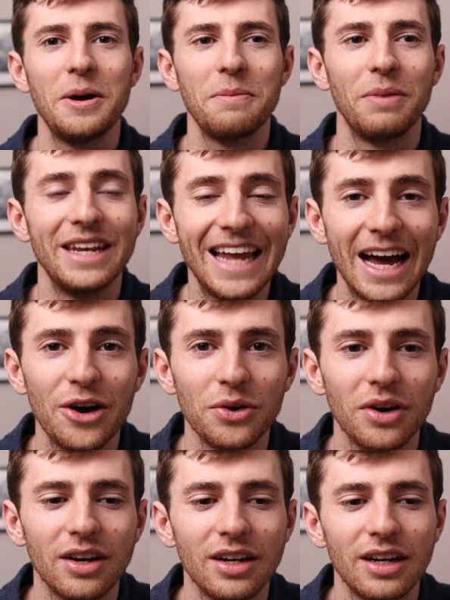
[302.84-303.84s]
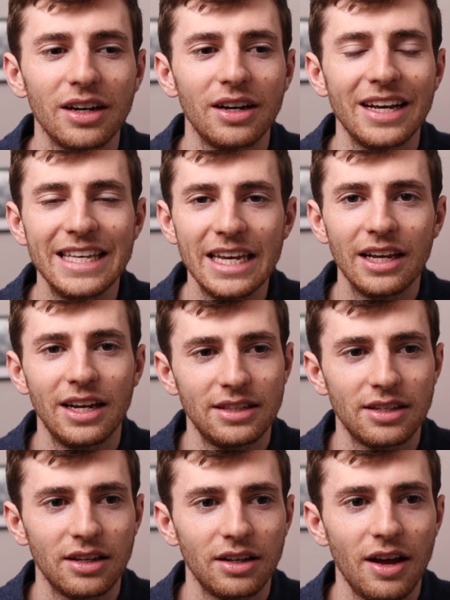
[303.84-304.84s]
But now, a year
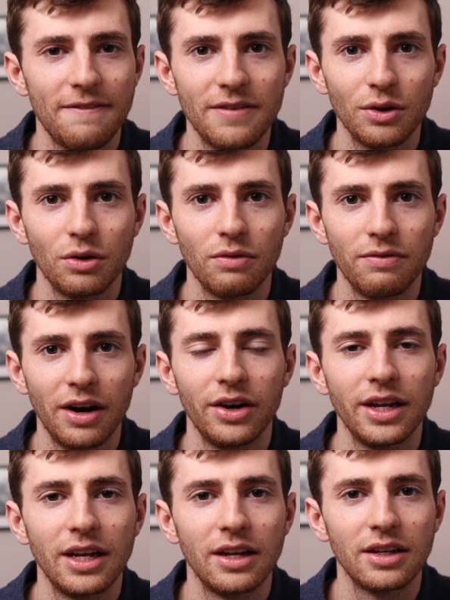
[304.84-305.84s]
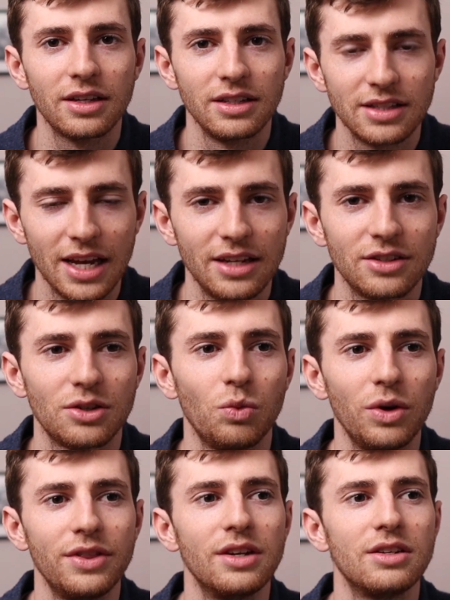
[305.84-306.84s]
later, I feel very content
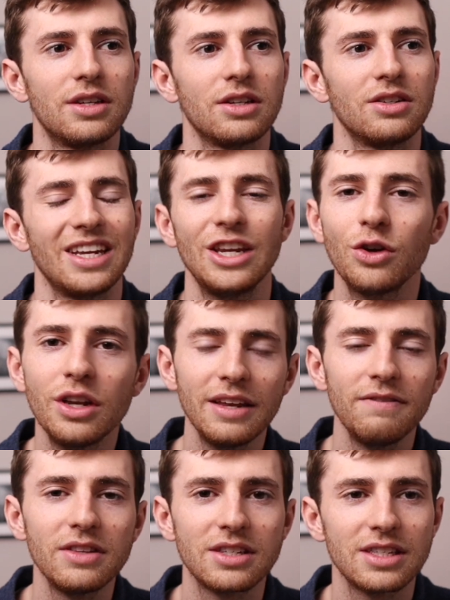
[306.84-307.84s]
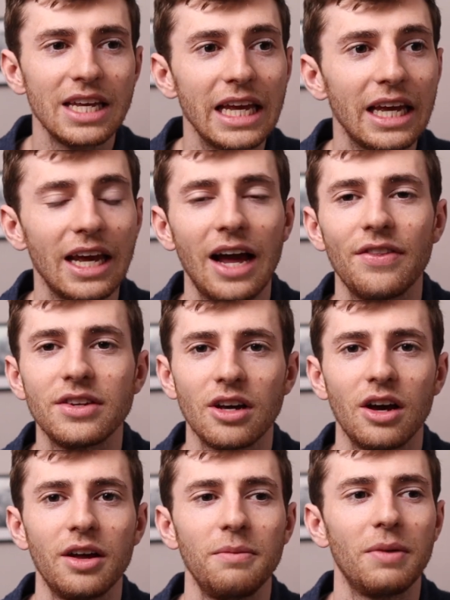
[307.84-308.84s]
with the decision. And you can even see it at the
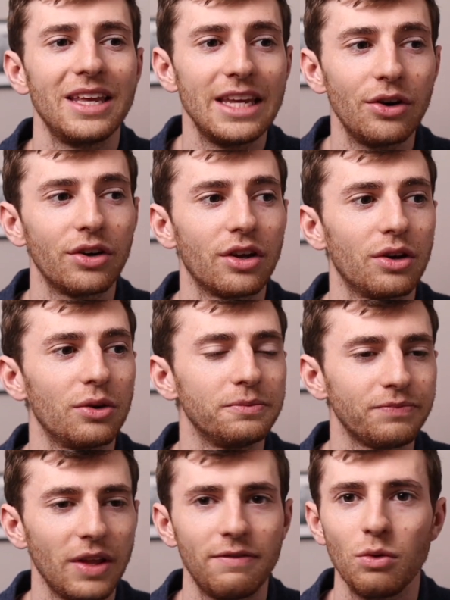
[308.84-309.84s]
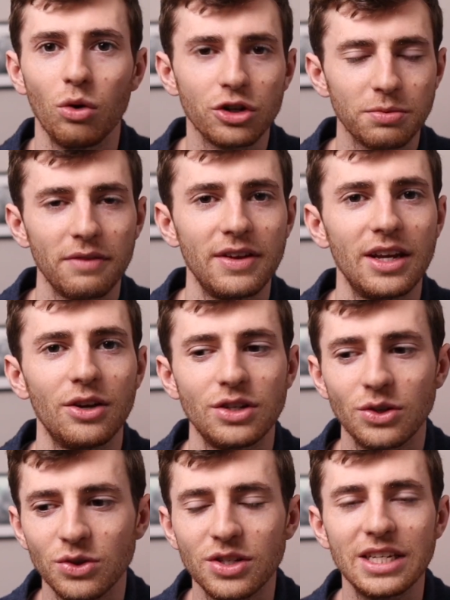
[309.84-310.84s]
time, a year ago. If you watch my videos,
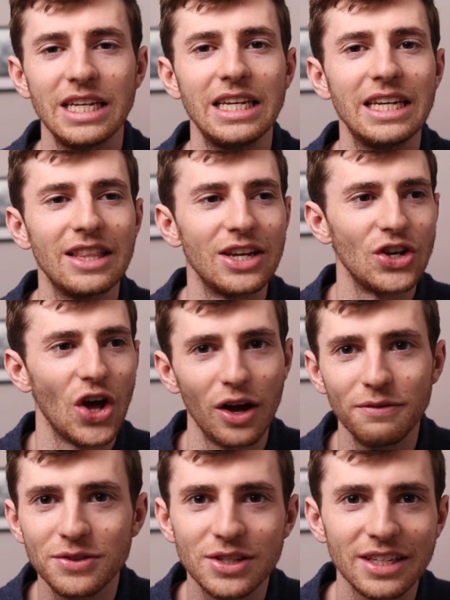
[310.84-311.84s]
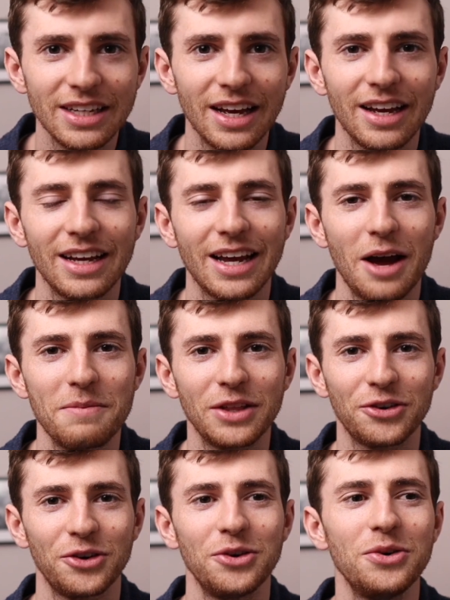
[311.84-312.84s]
you can see the nerves coming
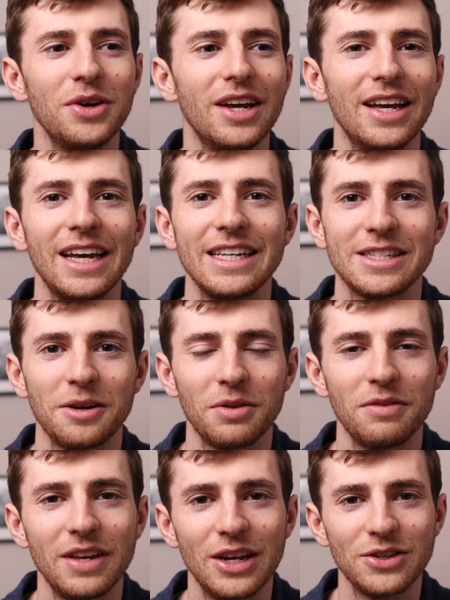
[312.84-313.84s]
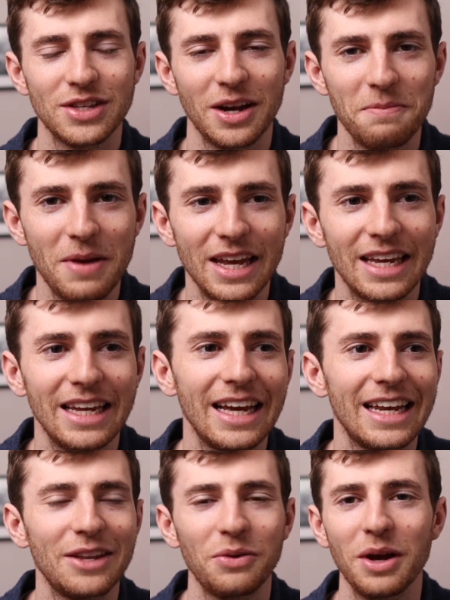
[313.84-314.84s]
through in some of the videos that I'm making,
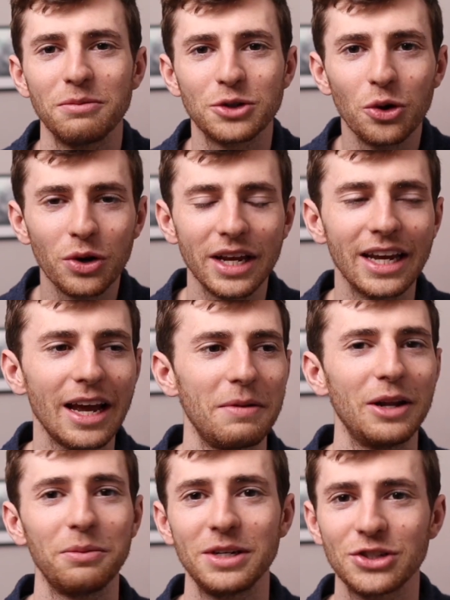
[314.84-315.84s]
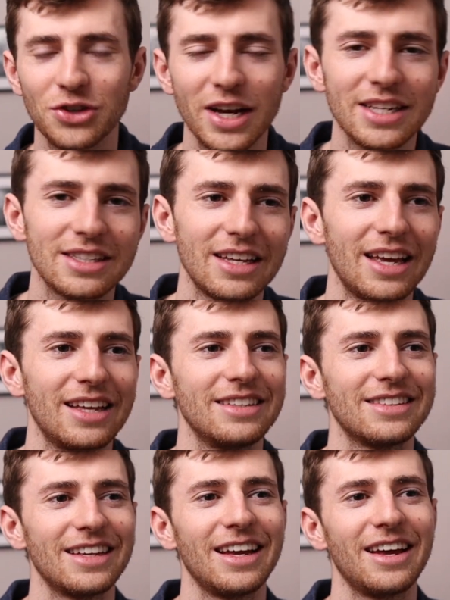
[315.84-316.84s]
and the way I'm talking. I'm a little bit stressed,
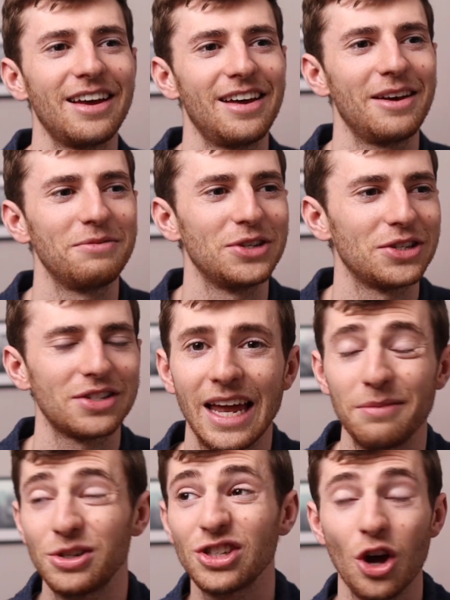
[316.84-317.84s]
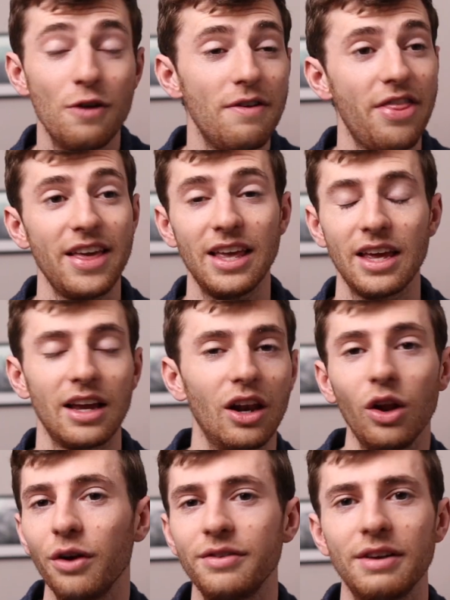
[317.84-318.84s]
and I'm just overthinking a
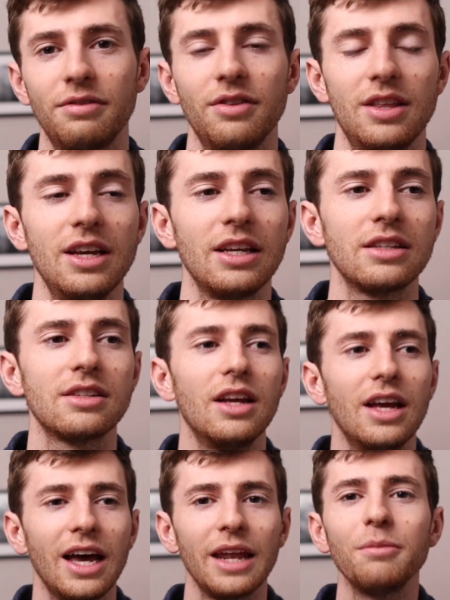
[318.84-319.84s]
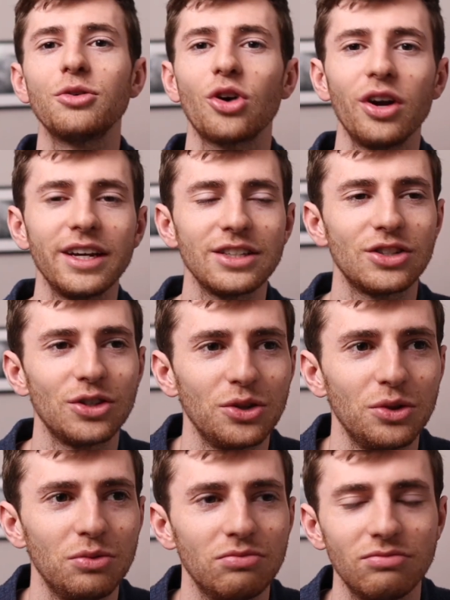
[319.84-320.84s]
lot of different things. And I'm trying
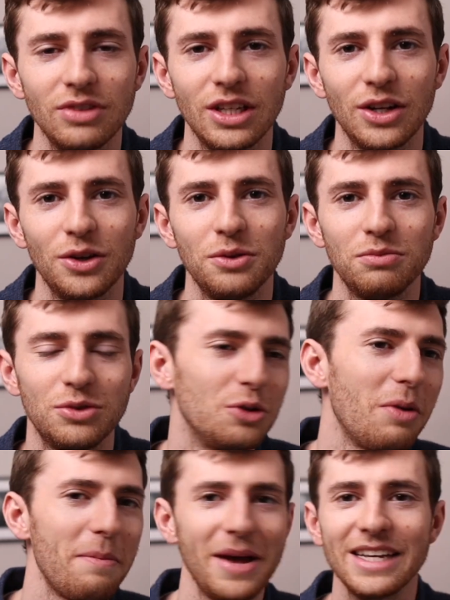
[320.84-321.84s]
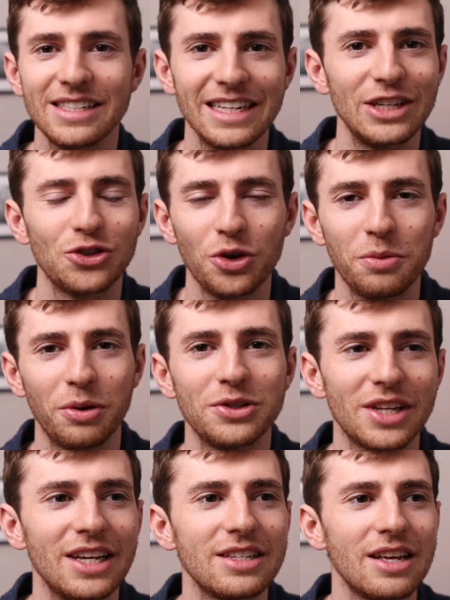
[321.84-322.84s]
to, you know, do my best and enjoy the
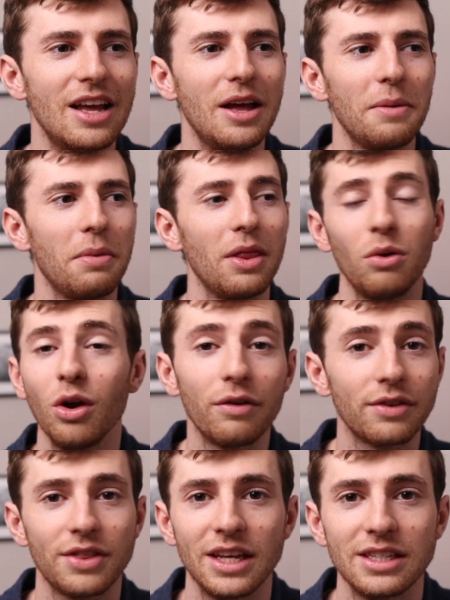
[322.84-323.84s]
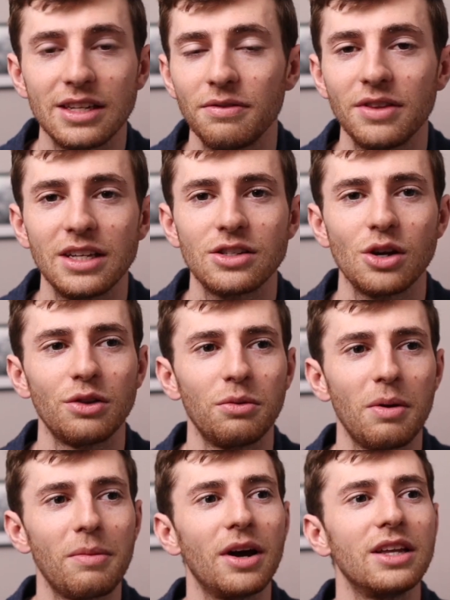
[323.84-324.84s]
process. But there were a lot of different things going through
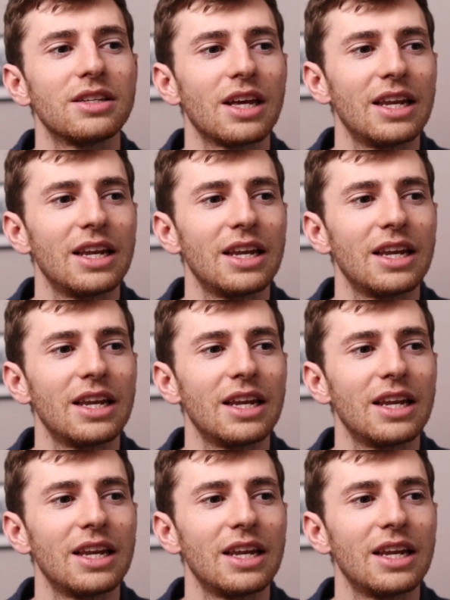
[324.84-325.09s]
my mind.